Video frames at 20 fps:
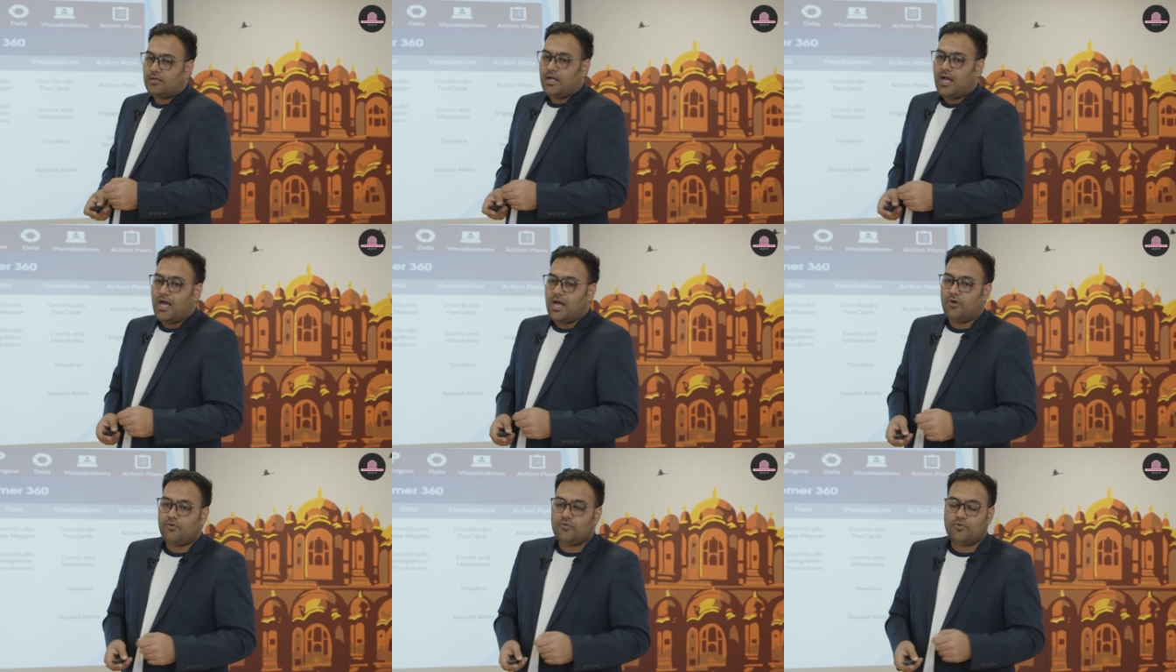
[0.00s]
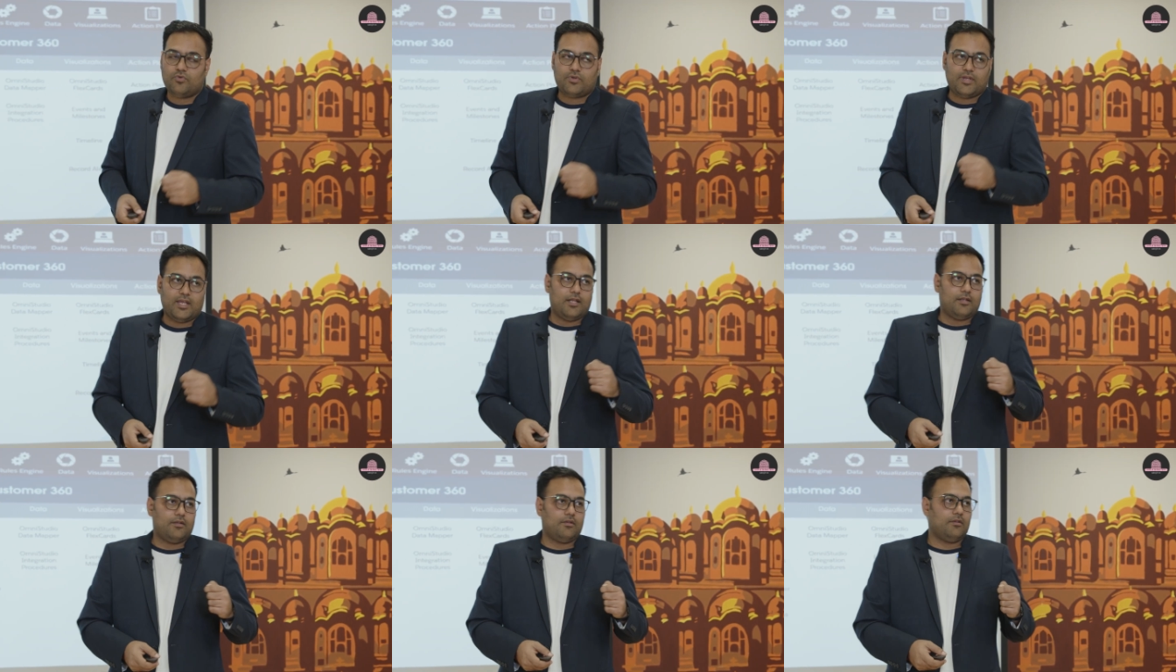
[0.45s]
how you
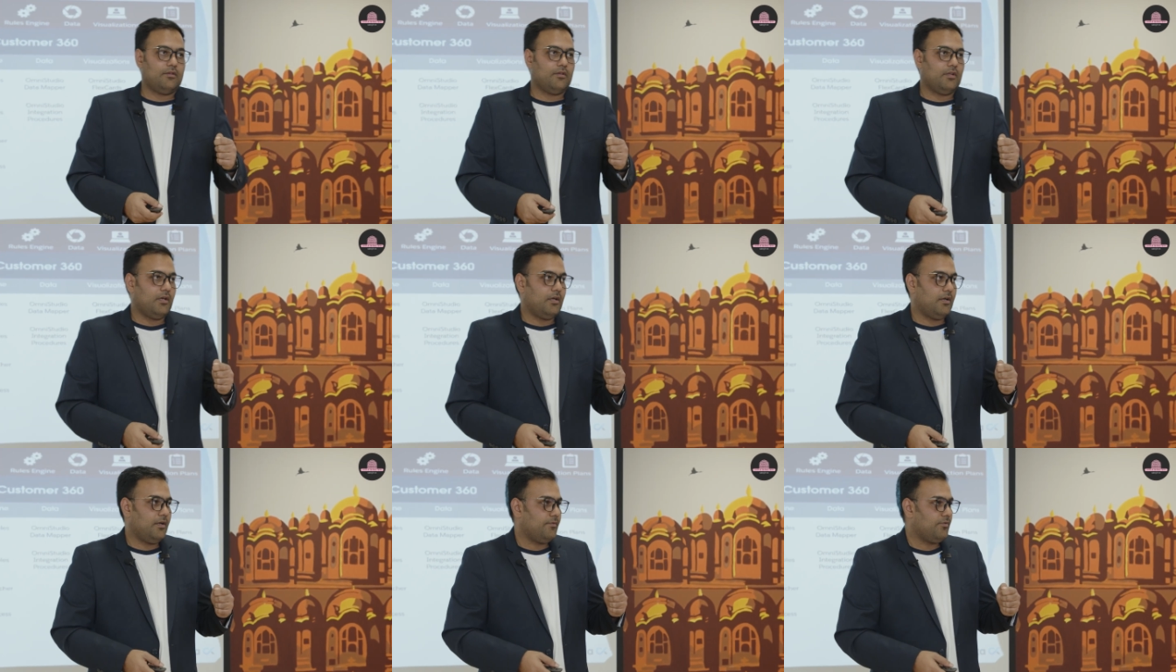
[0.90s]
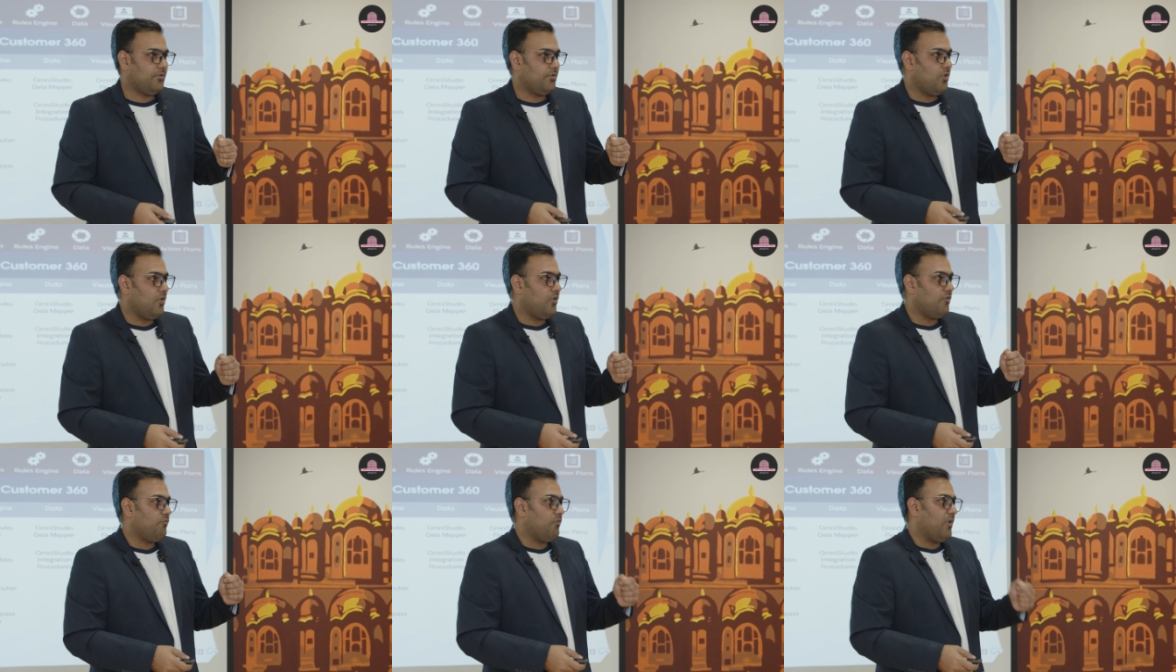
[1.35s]
can,
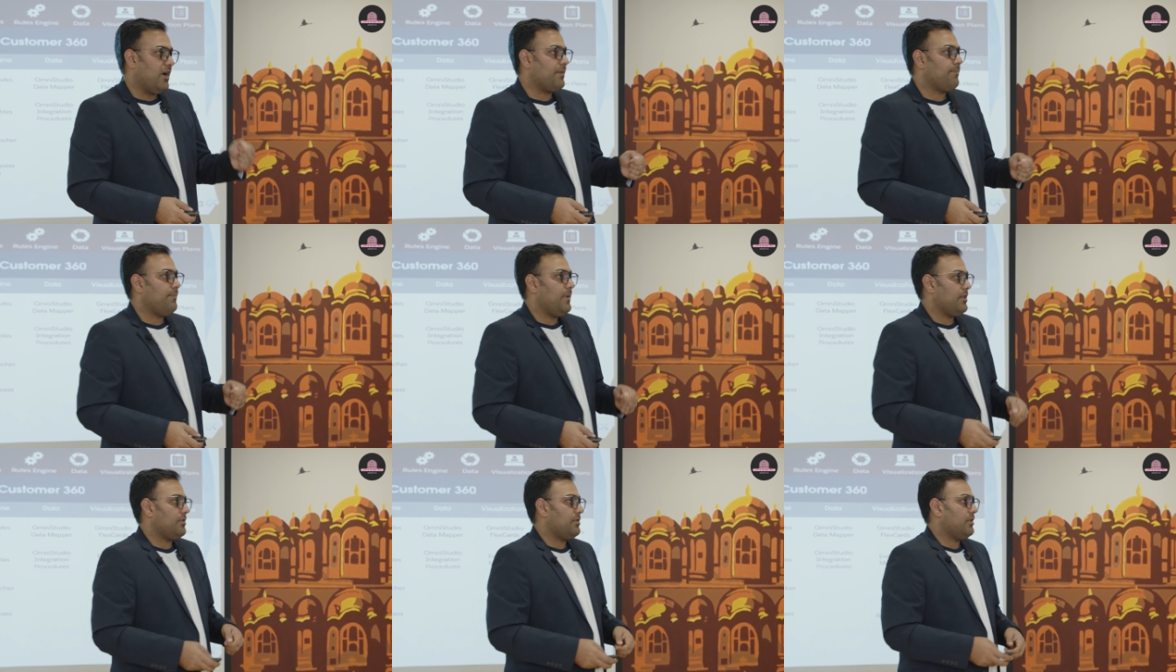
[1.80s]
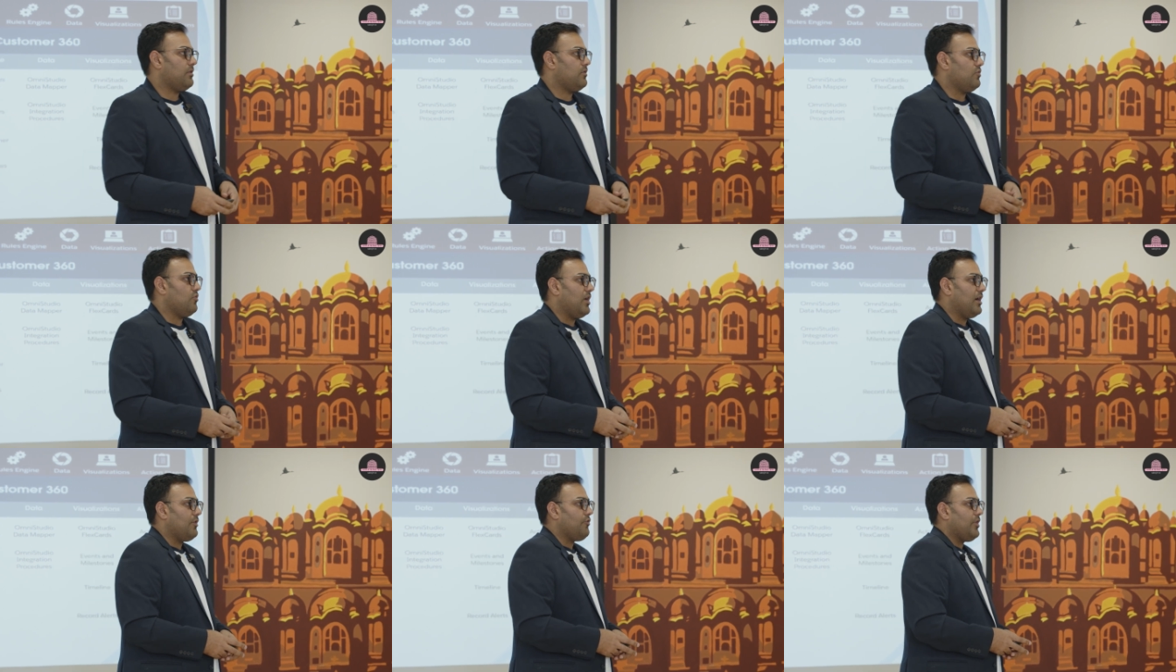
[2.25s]
on what basis
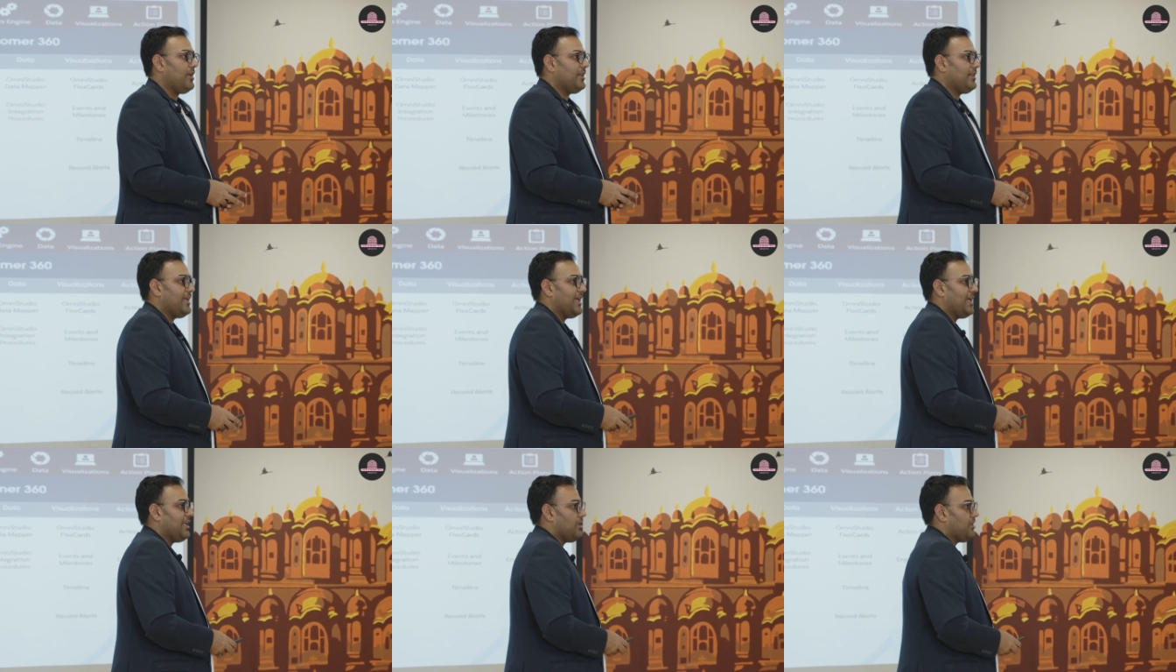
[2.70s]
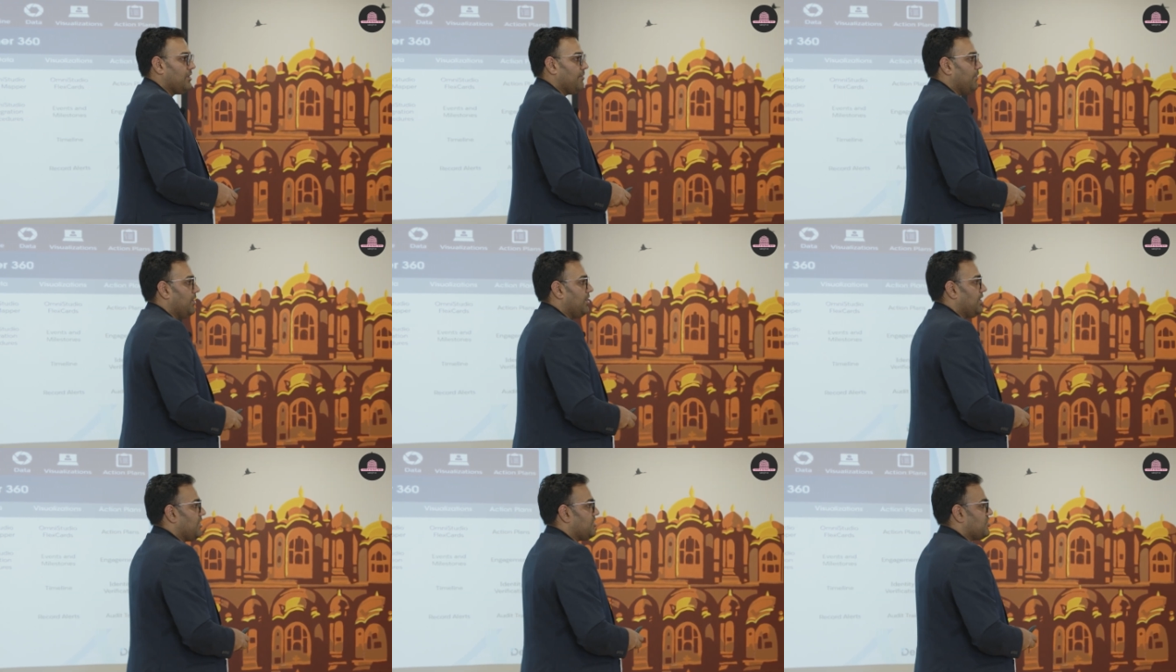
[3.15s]
you are doing the
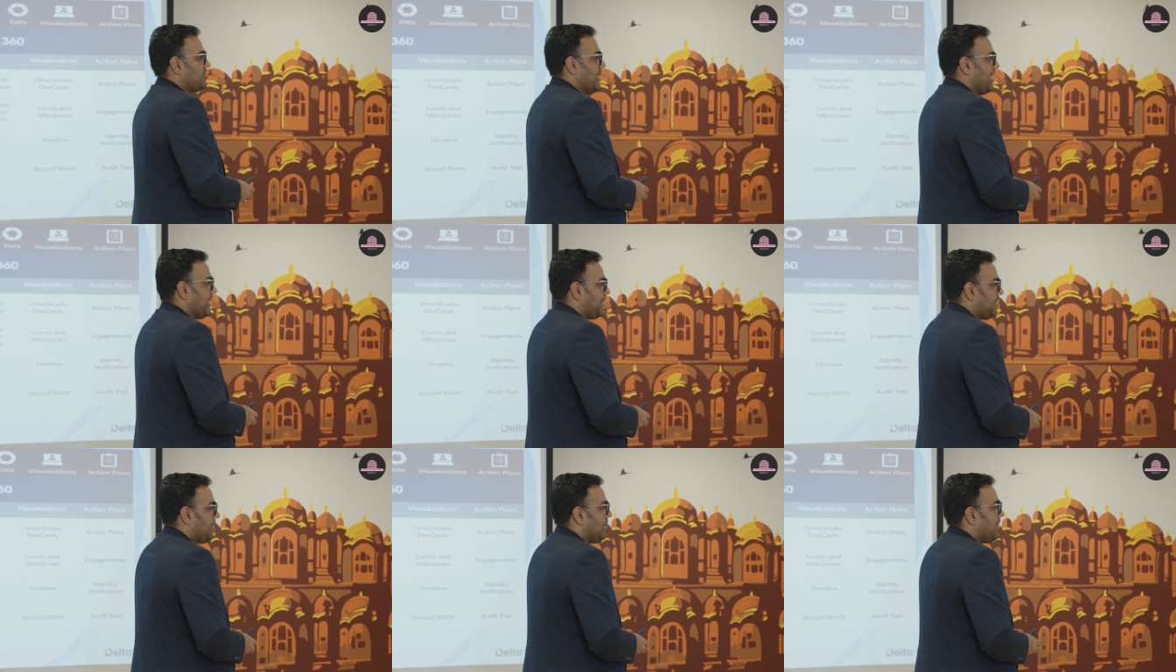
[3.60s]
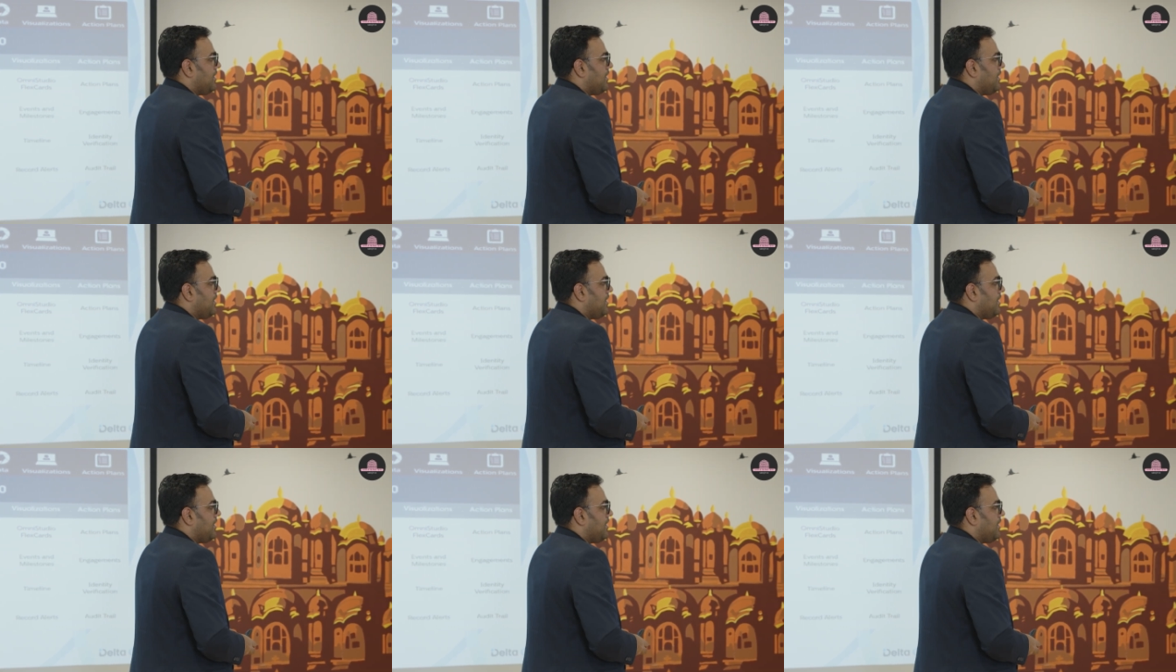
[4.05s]
eligibility check,